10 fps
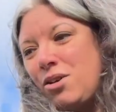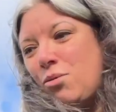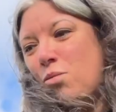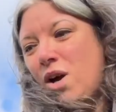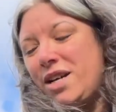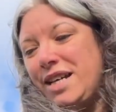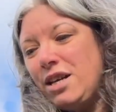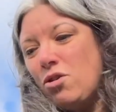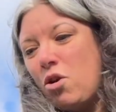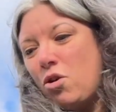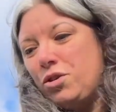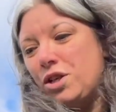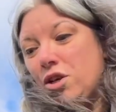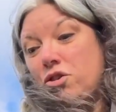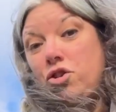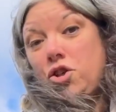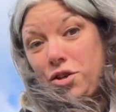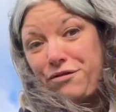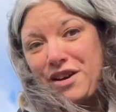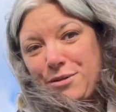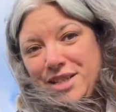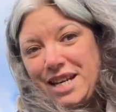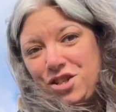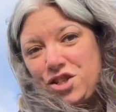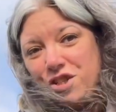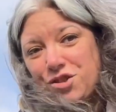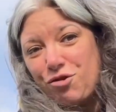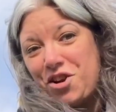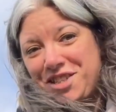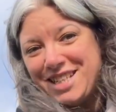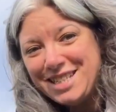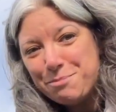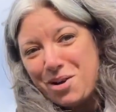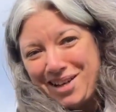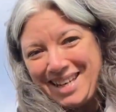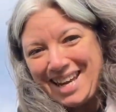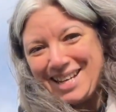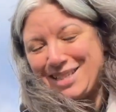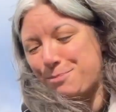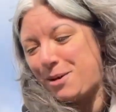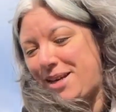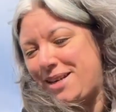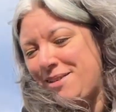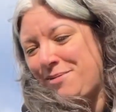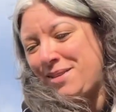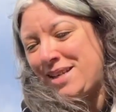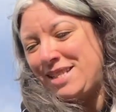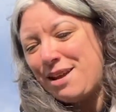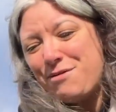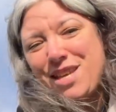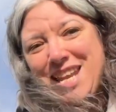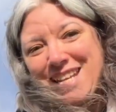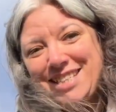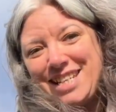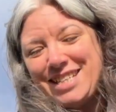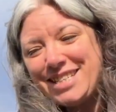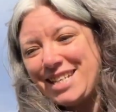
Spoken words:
working on good foundations, granted in my case, but nevertheless it's